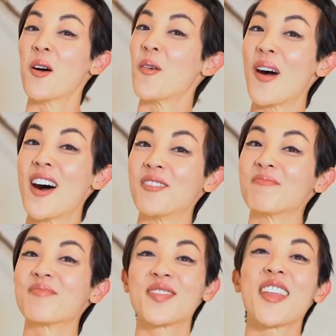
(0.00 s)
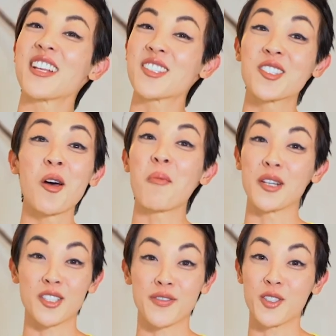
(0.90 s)
Well, thanks so
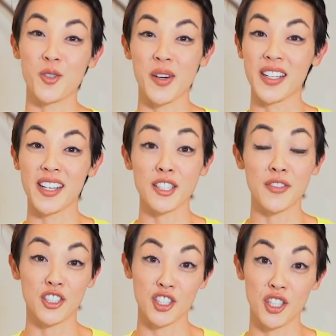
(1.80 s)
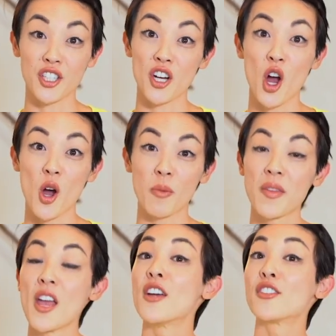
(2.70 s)
much for joining us for Church at Home.
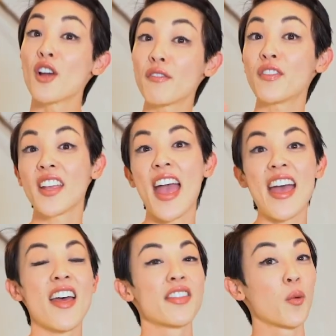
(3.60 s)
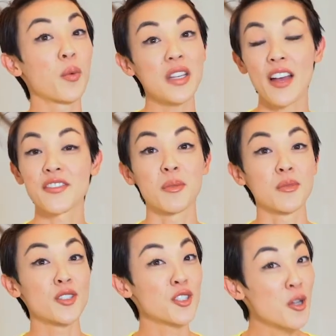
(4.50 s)
Don't forget that we have some
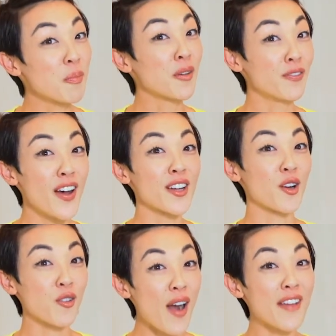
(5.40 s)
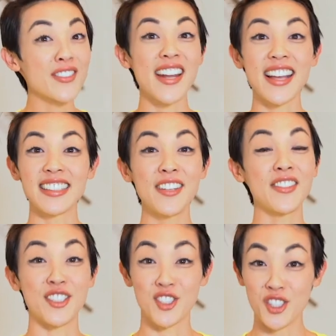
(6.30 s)
super fun crafts and
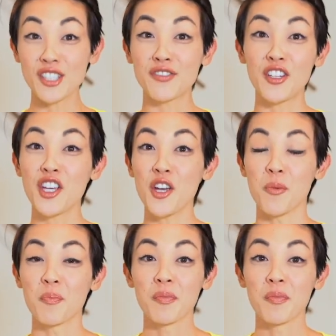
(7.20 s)
activities just for you.